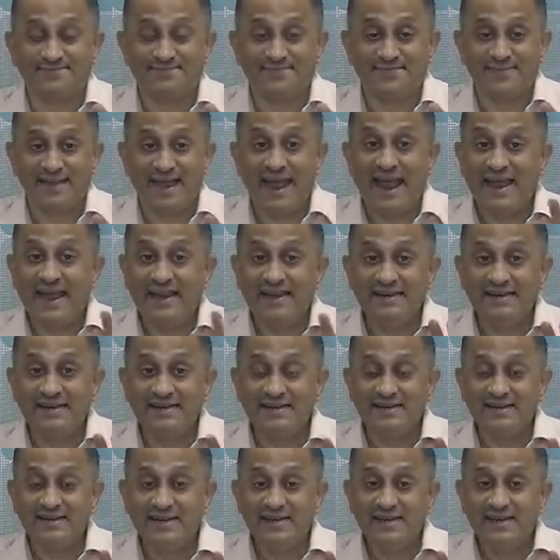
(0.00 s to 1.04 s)
and
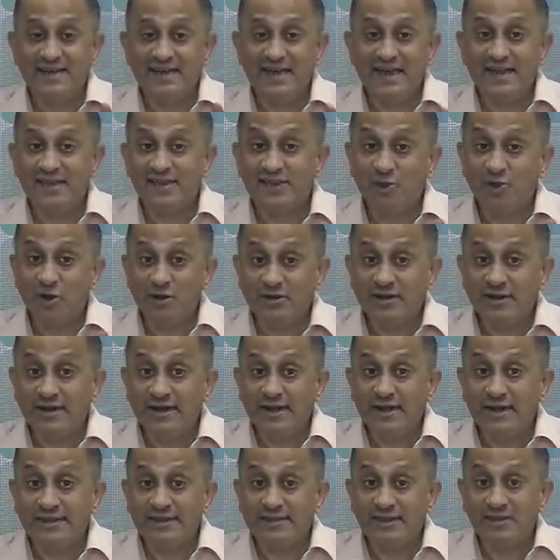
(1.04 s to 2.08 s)
it is not
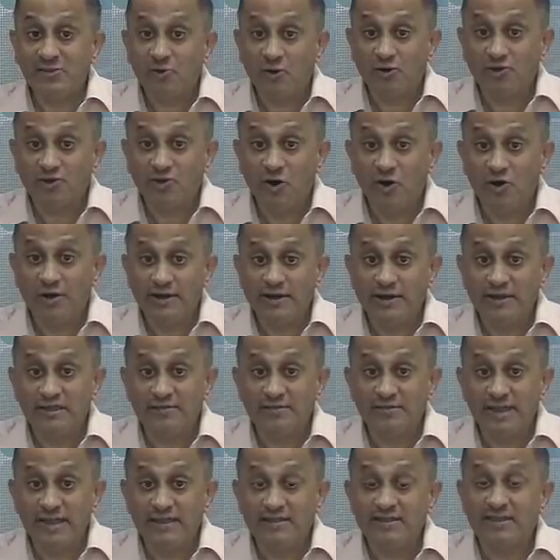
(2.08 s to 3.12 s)
clear that this orthogonal
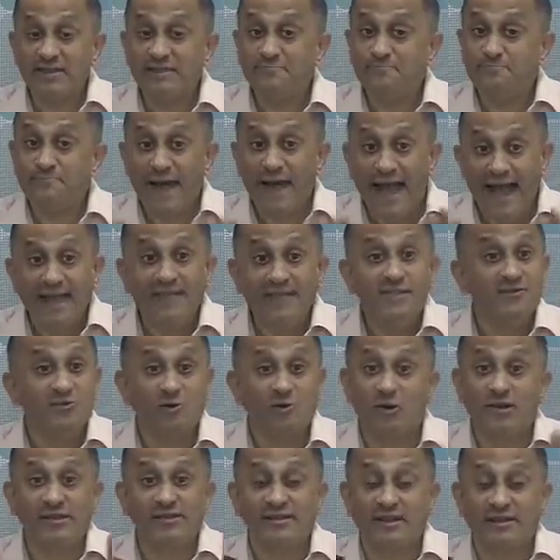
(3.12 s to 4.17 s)
set spans
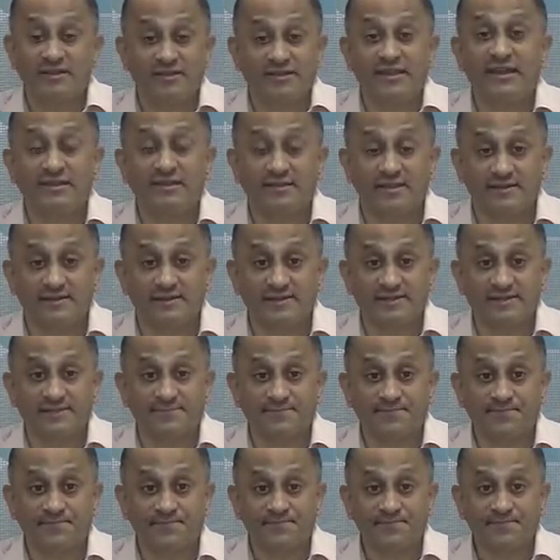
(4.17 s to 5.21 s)
all such signals.
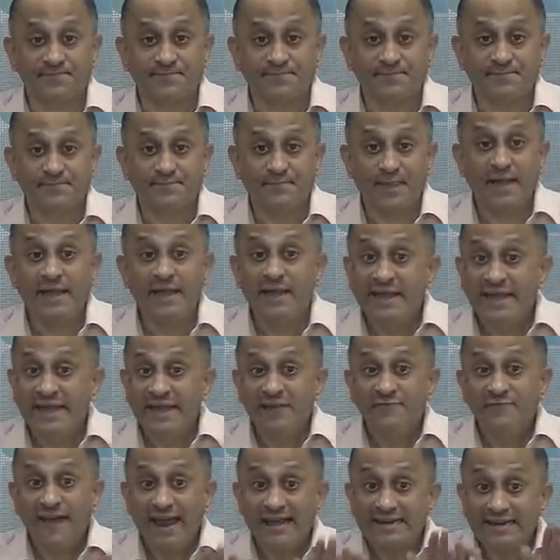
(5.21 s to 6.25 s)

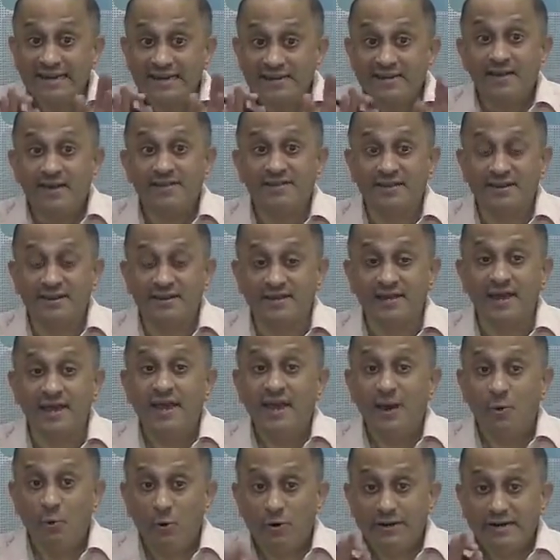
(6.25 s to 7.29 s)
In fact, it does not.
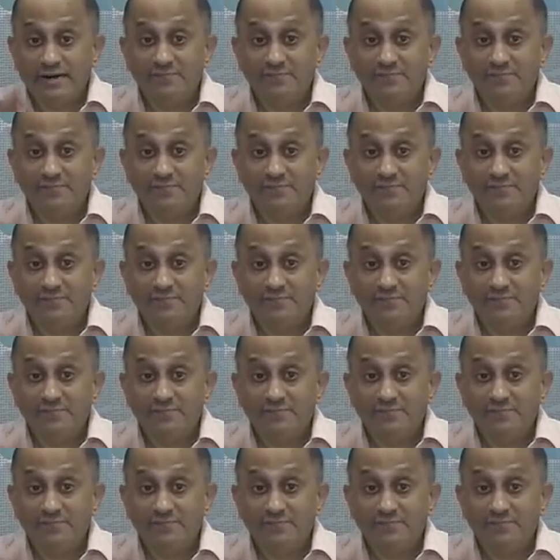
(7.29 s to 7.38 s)
What it